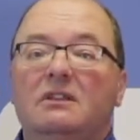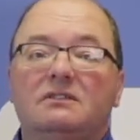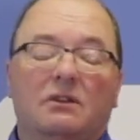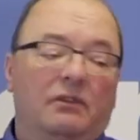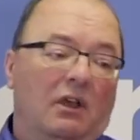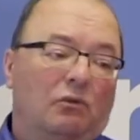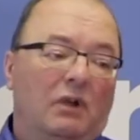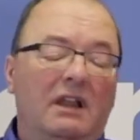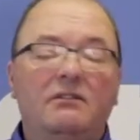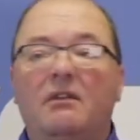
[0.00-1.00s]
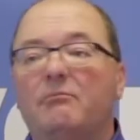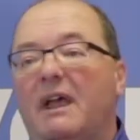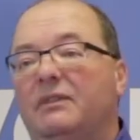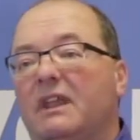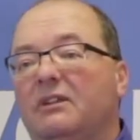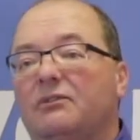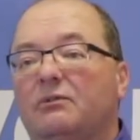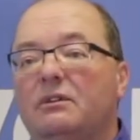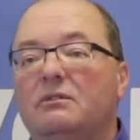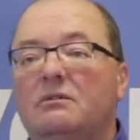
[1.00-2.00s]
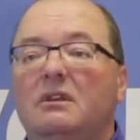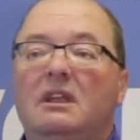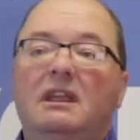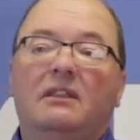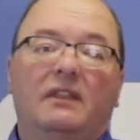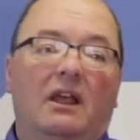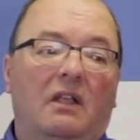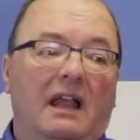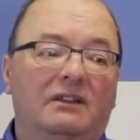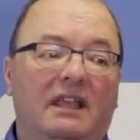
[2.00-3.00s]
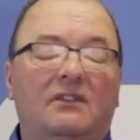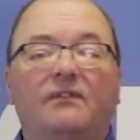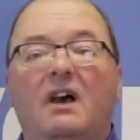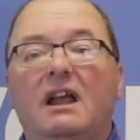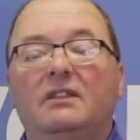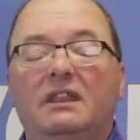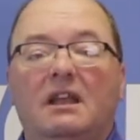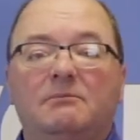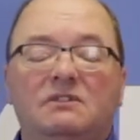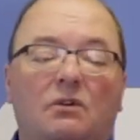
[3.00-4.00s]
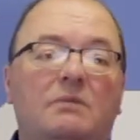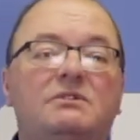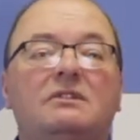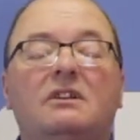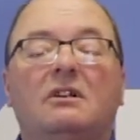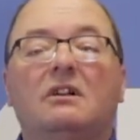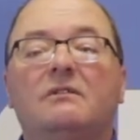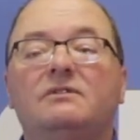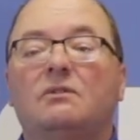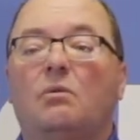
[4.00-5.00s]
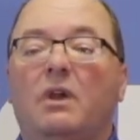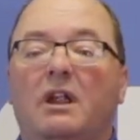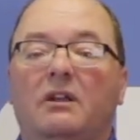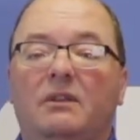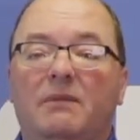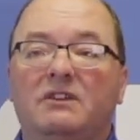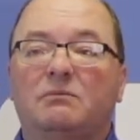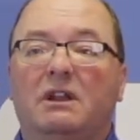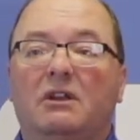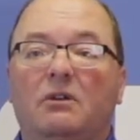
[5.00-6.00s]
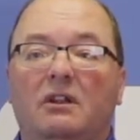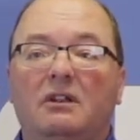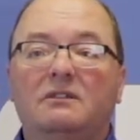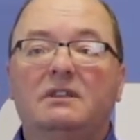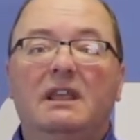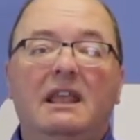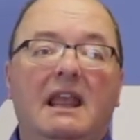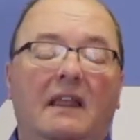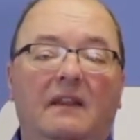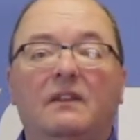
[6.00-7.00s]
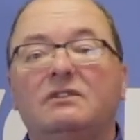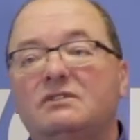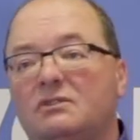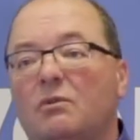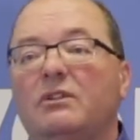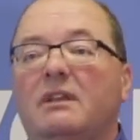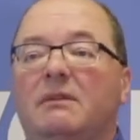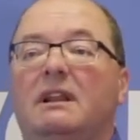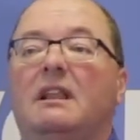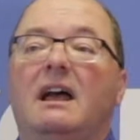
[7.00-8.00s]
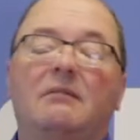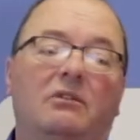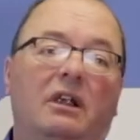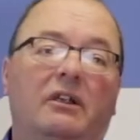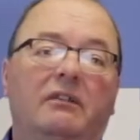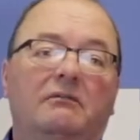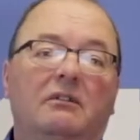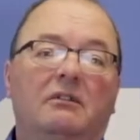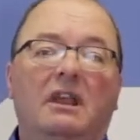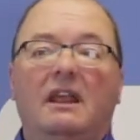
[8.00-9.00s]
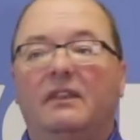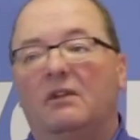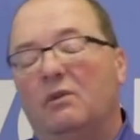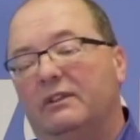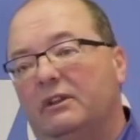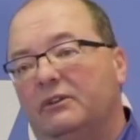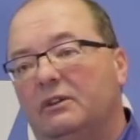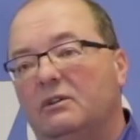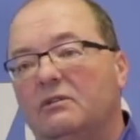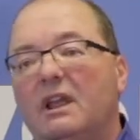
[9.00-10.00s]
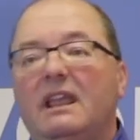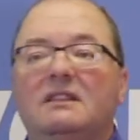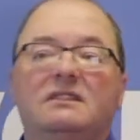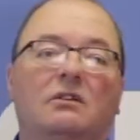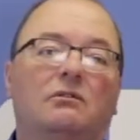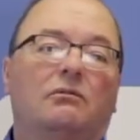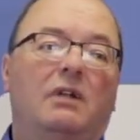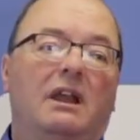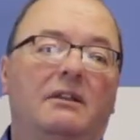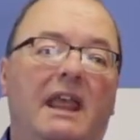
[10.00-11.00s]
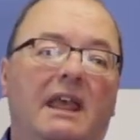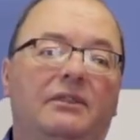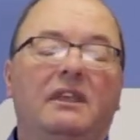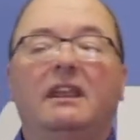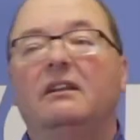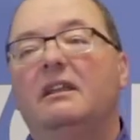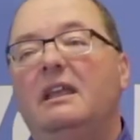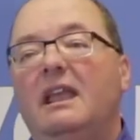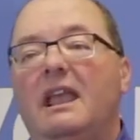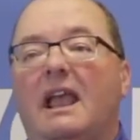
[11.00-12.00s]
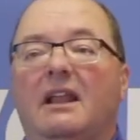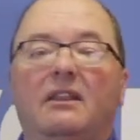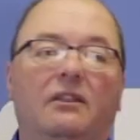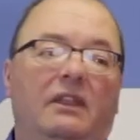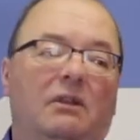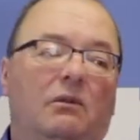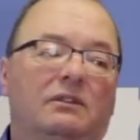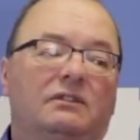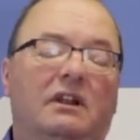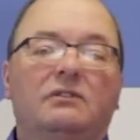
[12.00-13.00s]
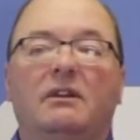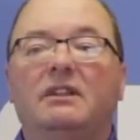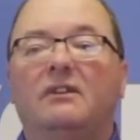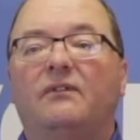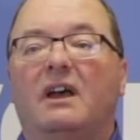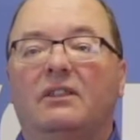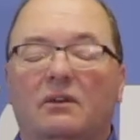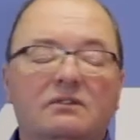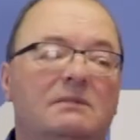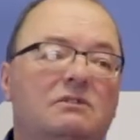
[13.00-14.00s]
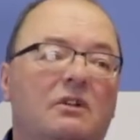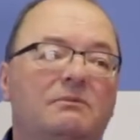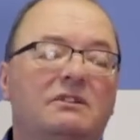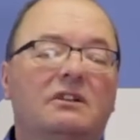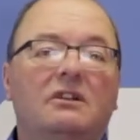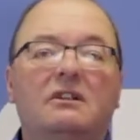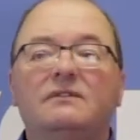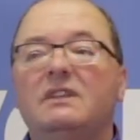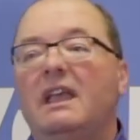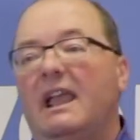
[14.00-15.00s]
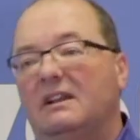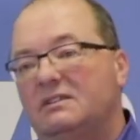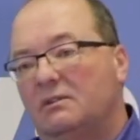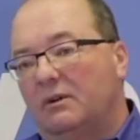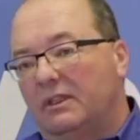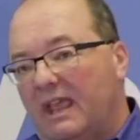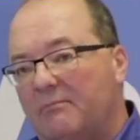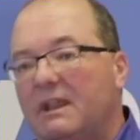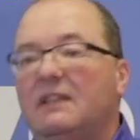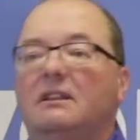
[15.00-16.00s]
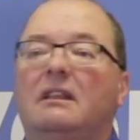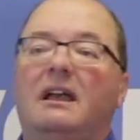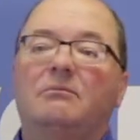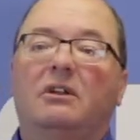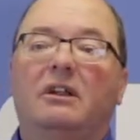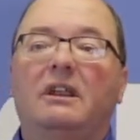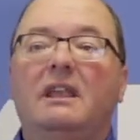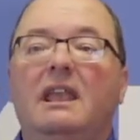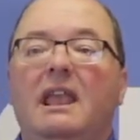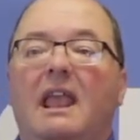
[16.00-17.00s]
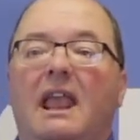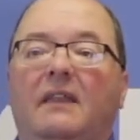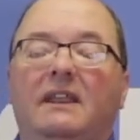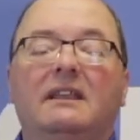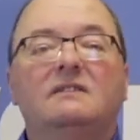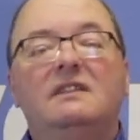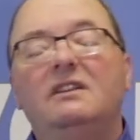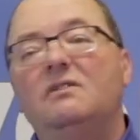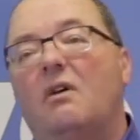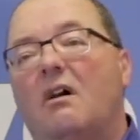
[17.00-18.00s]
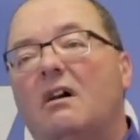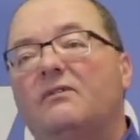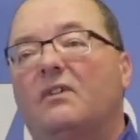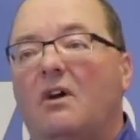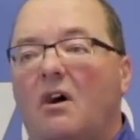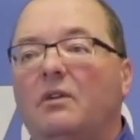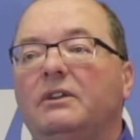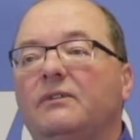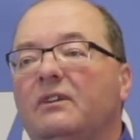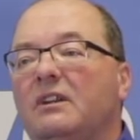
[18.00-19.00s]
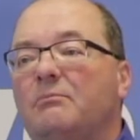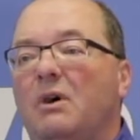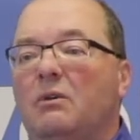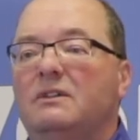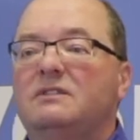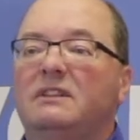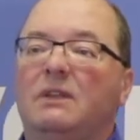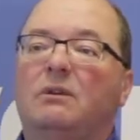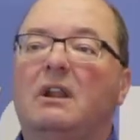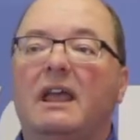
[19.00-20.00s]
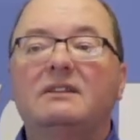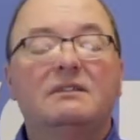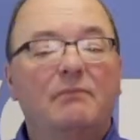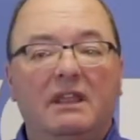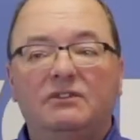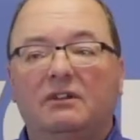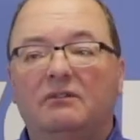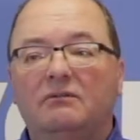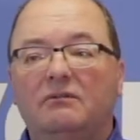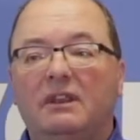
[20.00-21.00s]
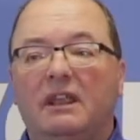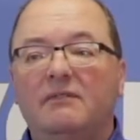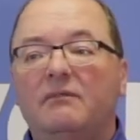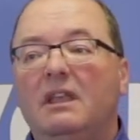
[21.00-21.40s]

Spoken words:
So they'll run methane through, they'll identify the absorption curves where the measurement occurs, and then they'll store them in a library. And then what they'll do is they'll run ethane, and they will start to identify those absorption curves and store them in the library. And they continue on for all the different components that they would like to measure. Okay?